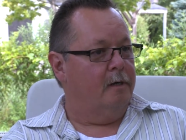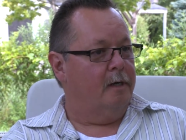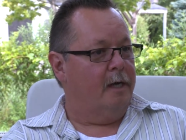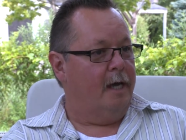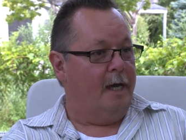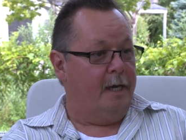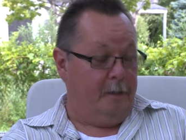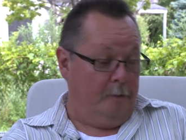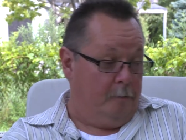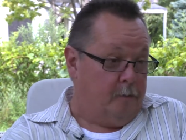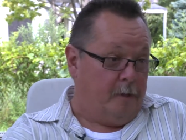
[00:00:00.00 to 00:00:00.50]

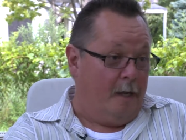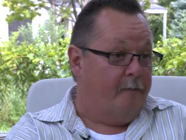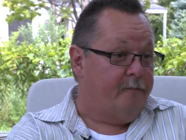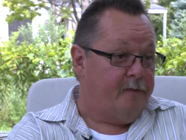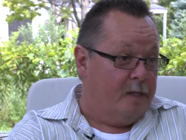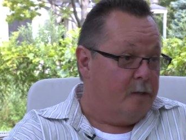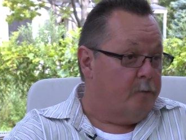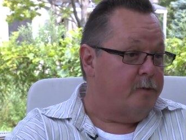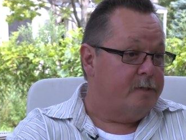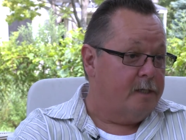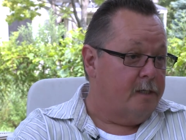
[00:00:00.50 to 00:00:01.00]
and it,
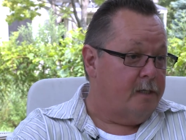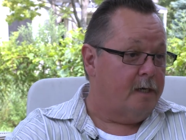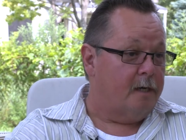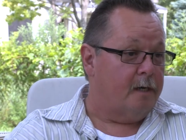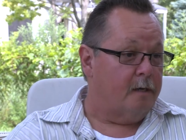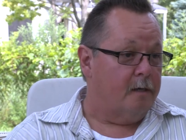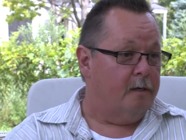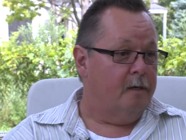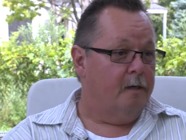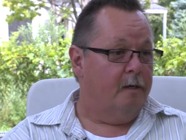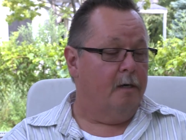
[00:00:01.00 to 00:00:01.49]
everything was in
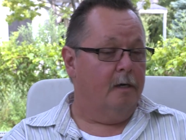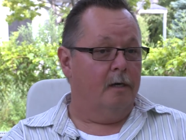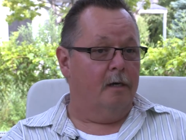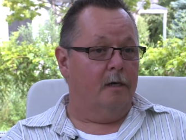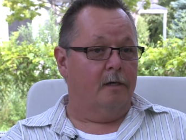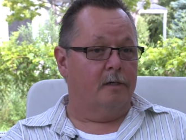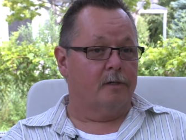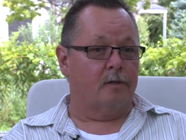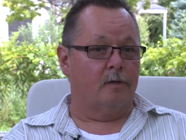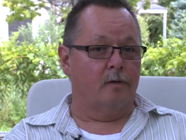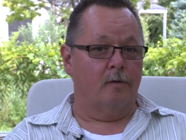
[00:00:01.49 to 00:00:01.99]
there.
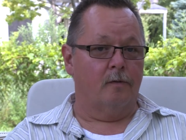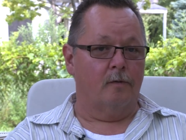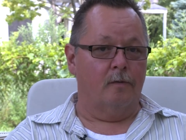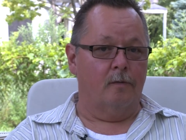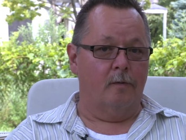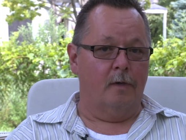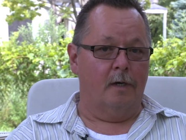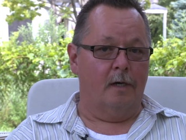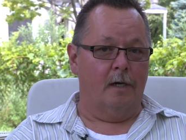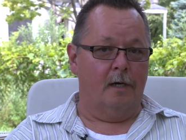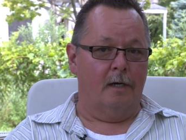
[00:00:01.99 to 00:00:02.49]
So,
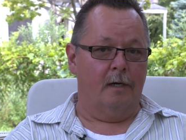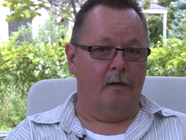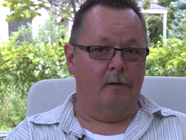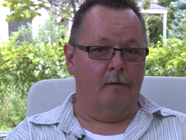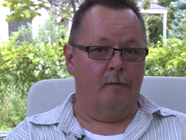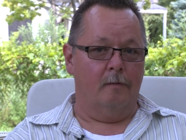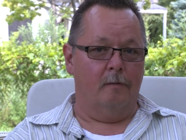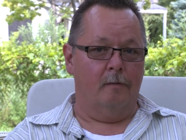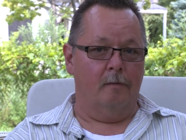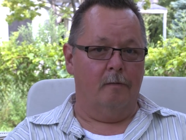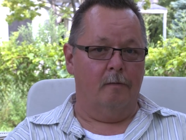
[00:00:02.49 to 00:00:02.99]
uh,
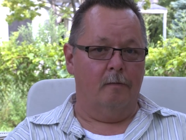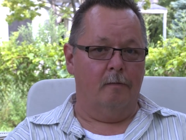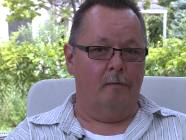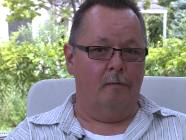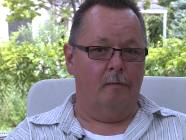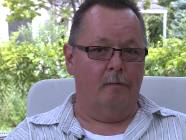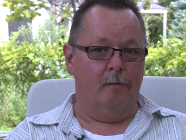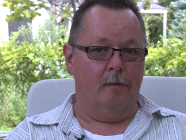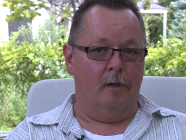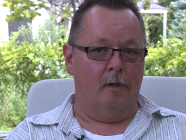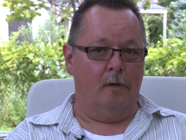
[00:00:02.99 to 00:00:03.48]

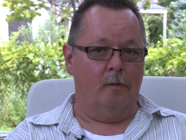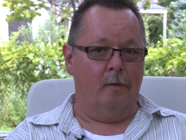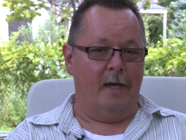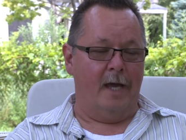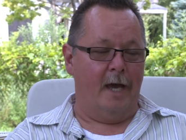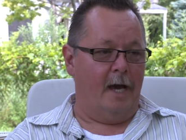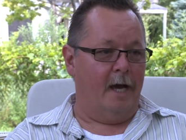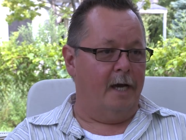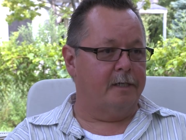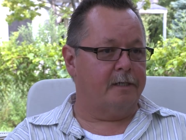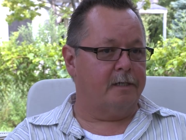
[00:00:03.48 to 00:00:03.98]
you know,
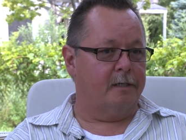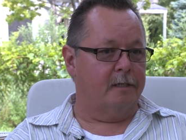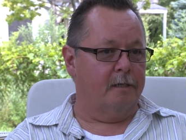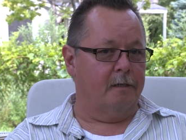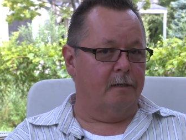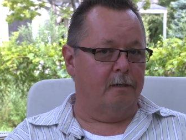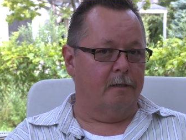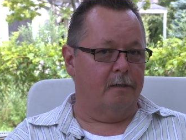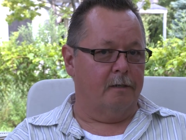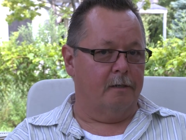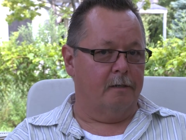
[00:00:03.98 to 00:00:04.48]
we asked
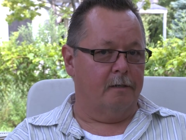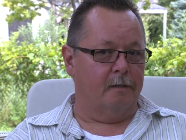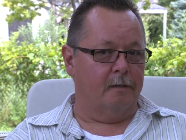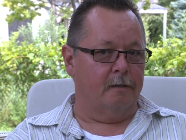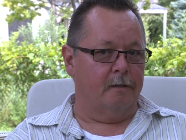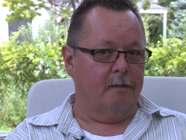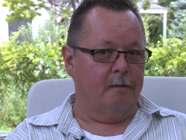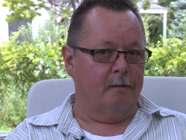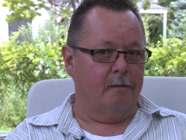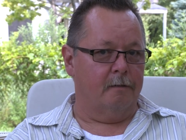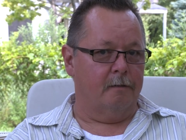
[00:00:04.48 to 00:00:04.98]
the
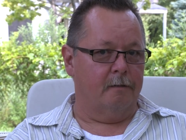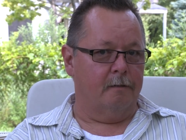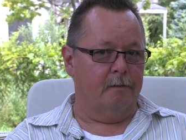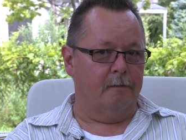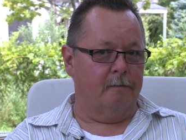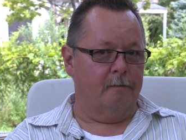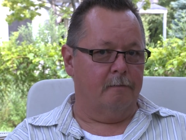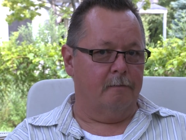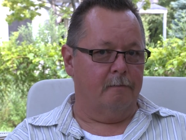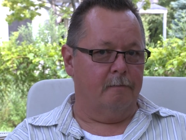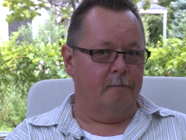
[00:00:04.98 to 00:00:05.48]
the
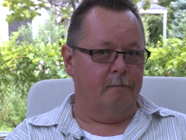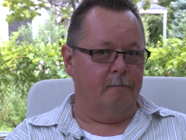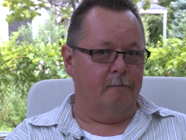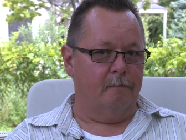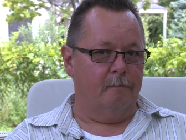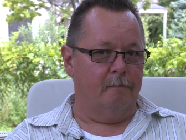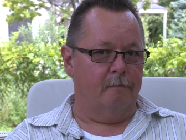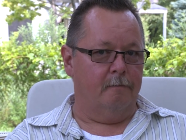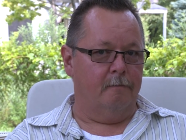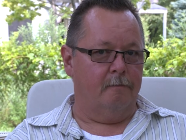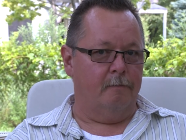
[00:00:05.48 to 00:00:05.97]

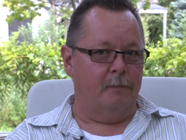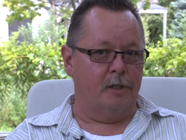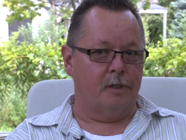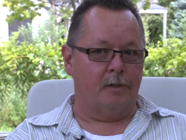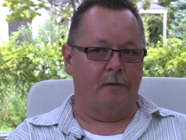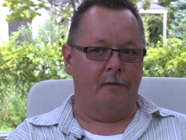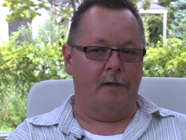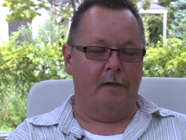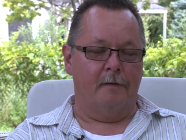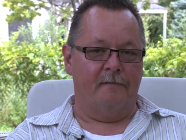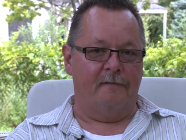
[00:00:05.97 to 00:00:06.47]

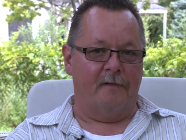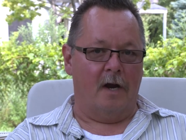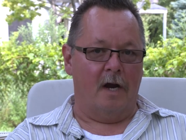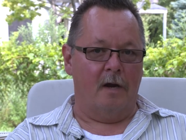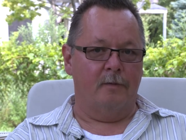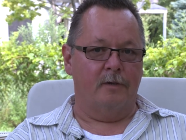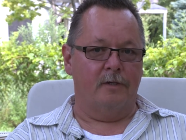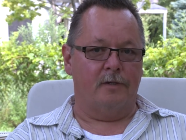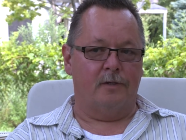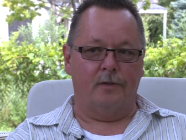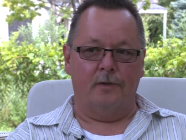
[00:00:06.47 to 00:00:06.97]
Minister of the
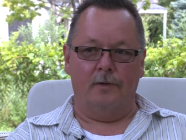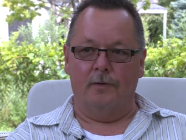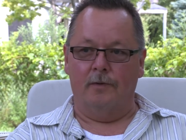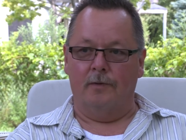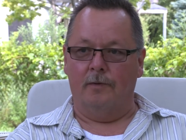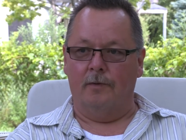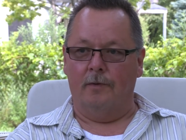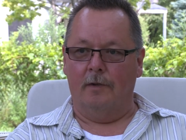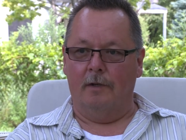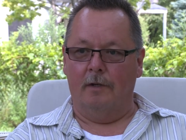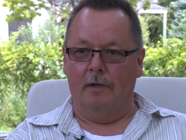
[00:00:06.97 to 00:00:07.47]
Environment
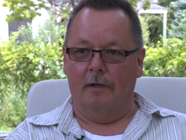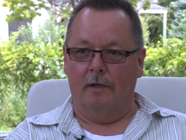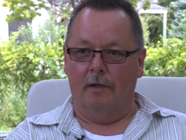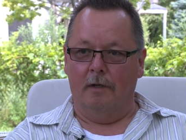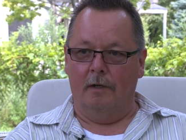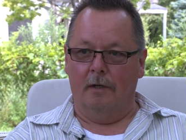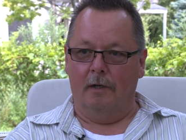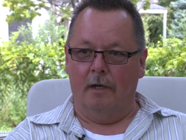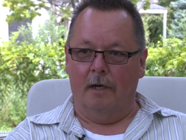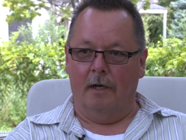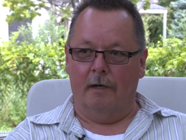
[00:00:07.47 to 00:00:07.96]
to
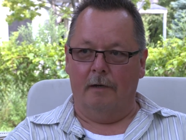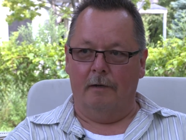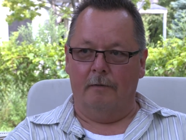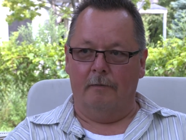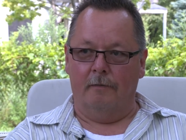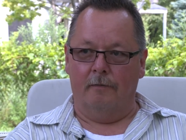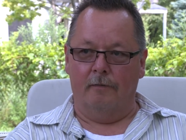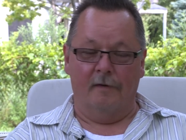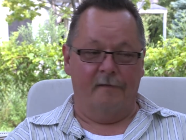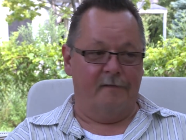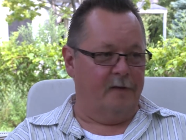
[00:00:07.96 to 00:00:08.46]
uh,
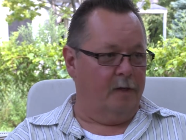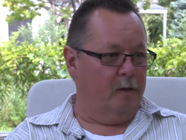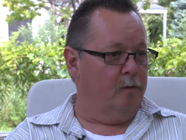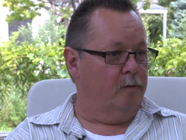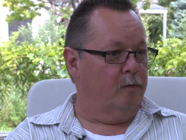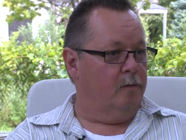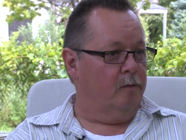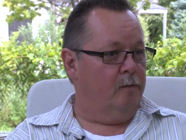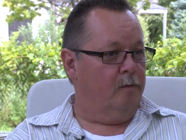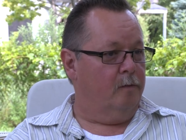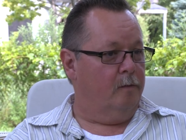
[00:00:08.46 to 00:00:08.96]

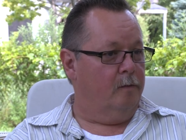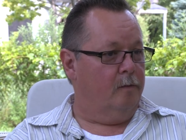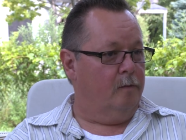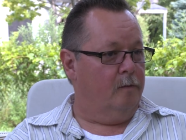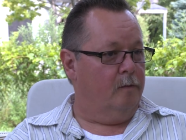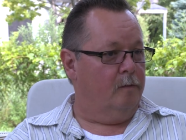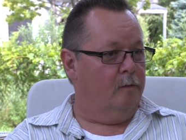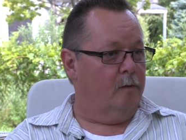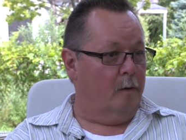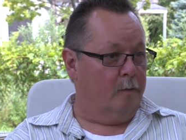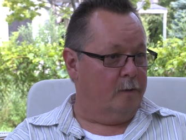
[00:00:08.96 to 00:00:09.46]
review
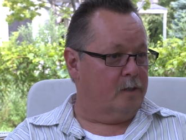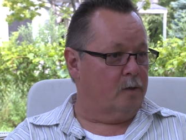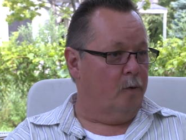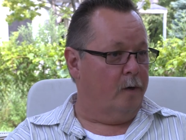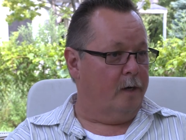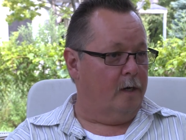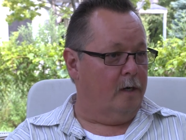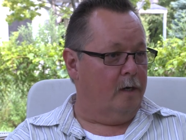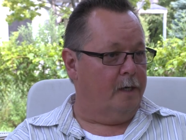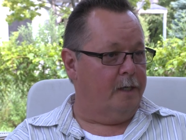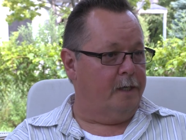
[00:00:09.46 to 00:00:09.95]
what was
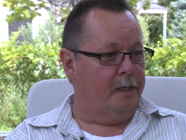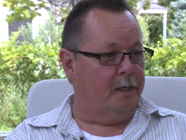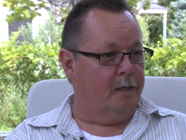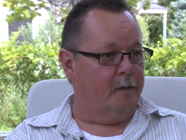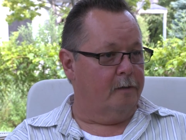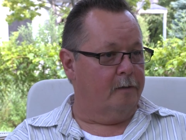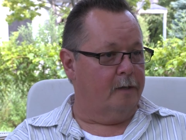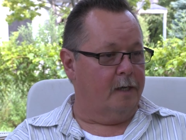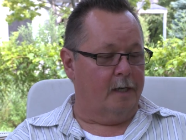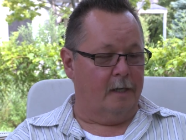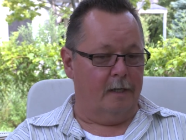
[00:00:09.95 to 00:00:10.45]
going on
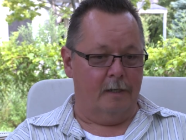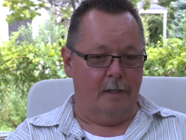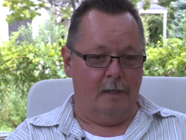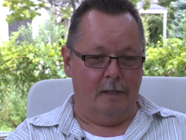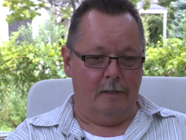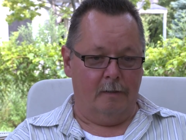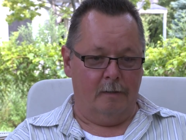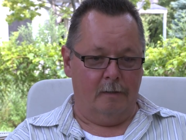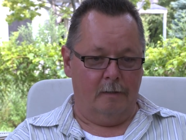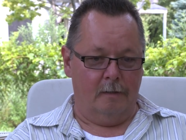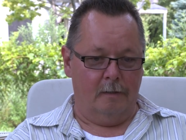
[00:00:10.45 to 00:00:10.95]
here, and,
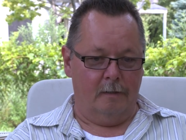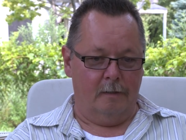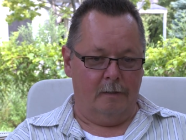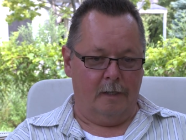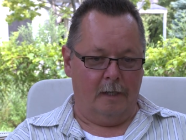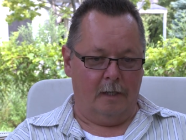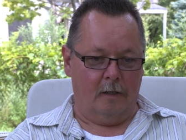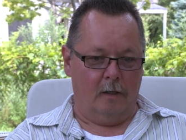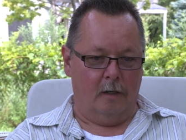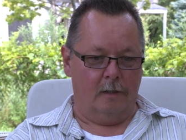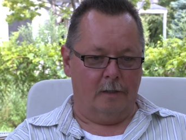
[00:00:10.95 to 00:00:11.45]
and
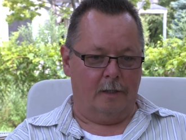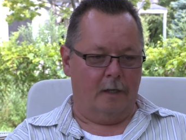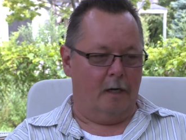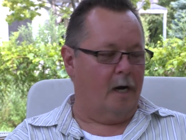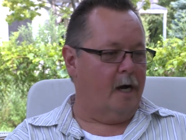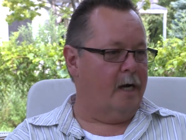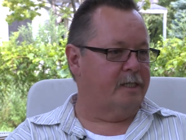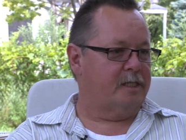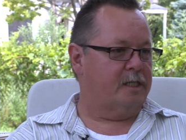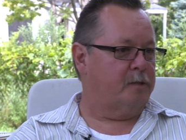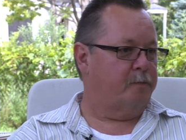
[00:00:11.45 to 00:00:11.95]
they called it
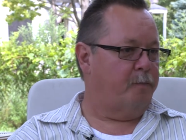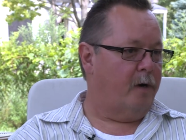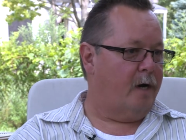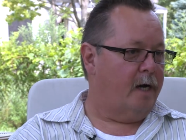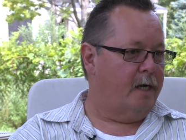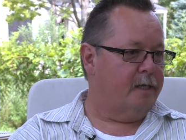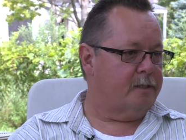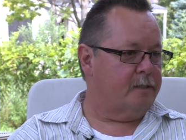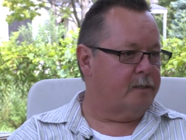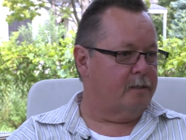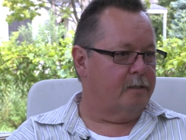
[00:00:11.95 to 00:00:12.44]
hot
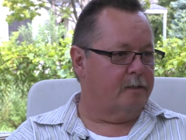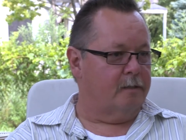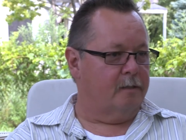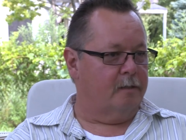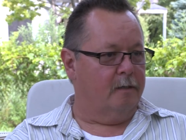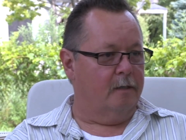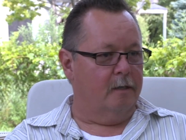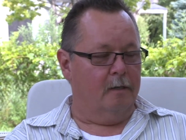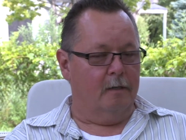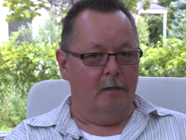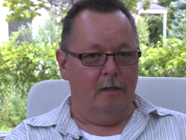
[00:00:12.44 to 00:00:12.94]
spots, and
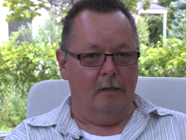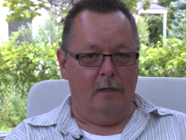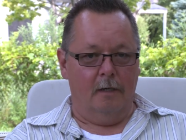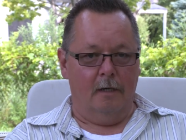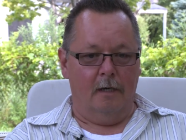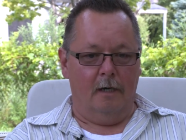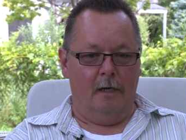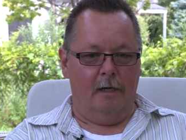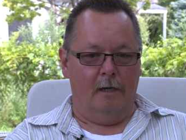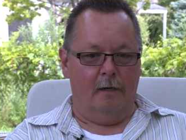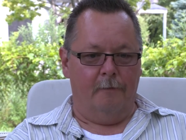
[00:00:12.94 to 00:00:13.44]

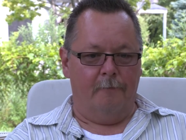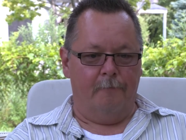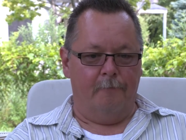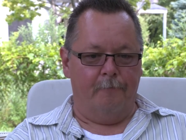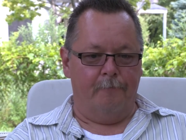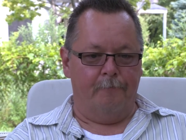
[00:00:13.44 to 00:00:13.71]
um,